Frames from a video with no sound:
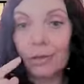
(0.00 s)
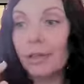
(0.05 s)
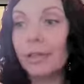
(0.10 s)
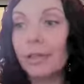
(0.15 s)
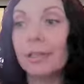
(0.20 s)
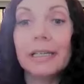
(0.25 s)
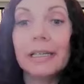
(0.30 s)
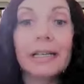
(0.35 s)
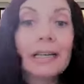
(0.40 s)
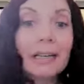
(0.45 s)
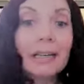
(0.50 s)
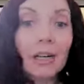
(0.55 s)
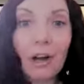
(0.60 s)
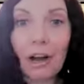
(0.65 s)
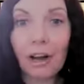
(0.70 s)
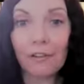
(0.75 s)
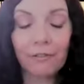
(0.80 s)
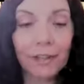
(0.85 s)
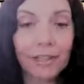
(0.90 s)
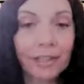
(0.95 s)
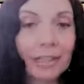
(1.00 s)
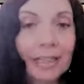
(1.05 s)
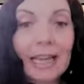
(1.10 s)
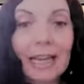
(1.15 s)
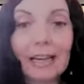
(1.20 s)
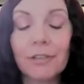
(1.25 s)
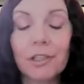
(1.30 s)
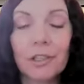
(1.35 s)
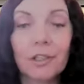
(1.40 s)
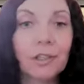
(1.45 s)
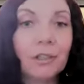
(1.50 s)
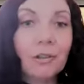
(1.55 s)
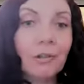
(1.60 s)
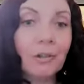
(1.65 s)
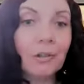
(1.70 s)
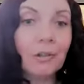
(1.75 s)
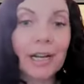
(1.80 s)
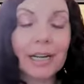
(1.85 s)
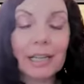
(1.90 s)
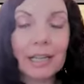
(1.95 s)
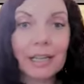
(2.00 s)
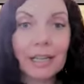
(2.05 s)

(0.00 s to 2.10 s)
or coffee in the afternoon or